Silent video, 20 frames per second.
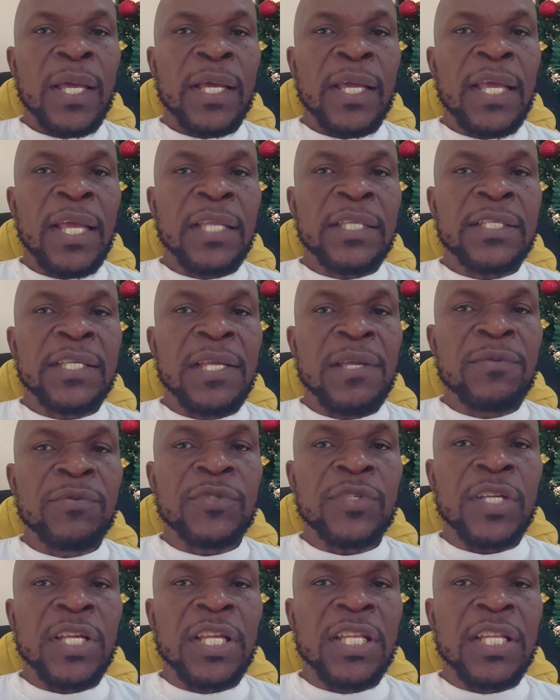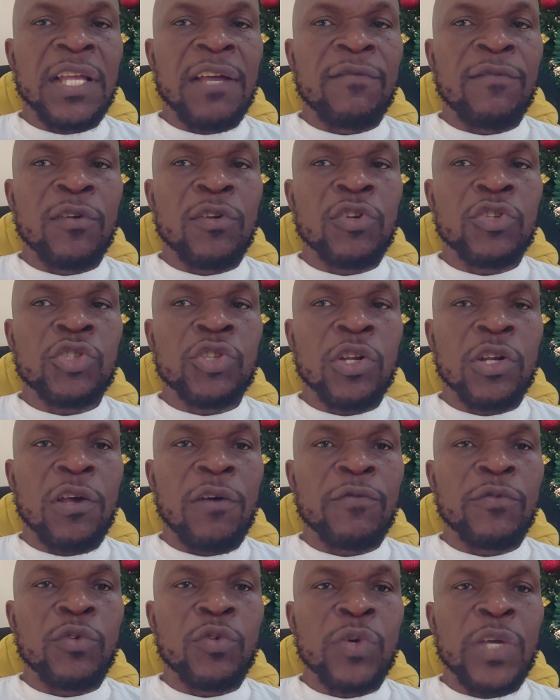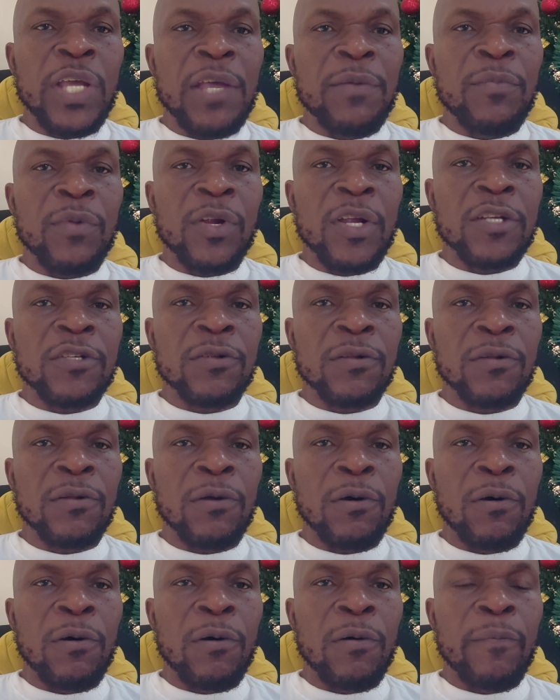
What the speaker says: Key themes in the evolution of UK immigration law.